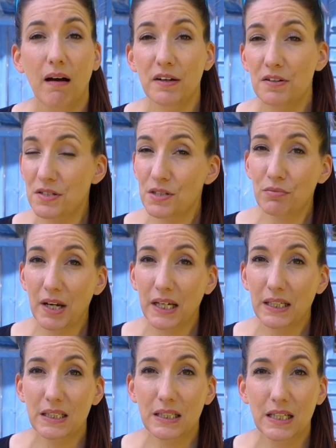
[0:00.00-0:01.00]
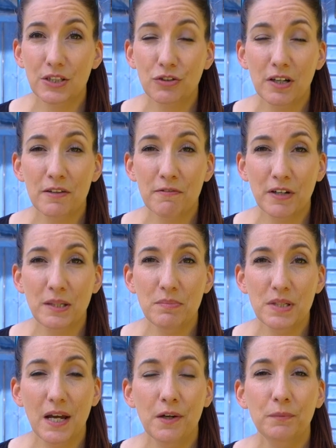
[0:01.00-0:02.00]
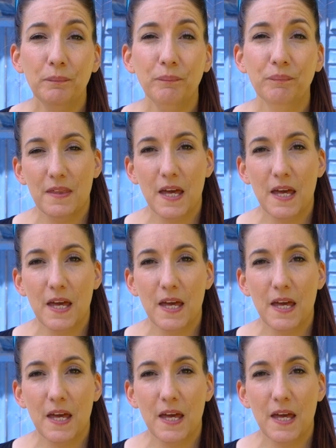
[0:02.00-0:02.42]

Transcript: I use the rag to then dry the frame down.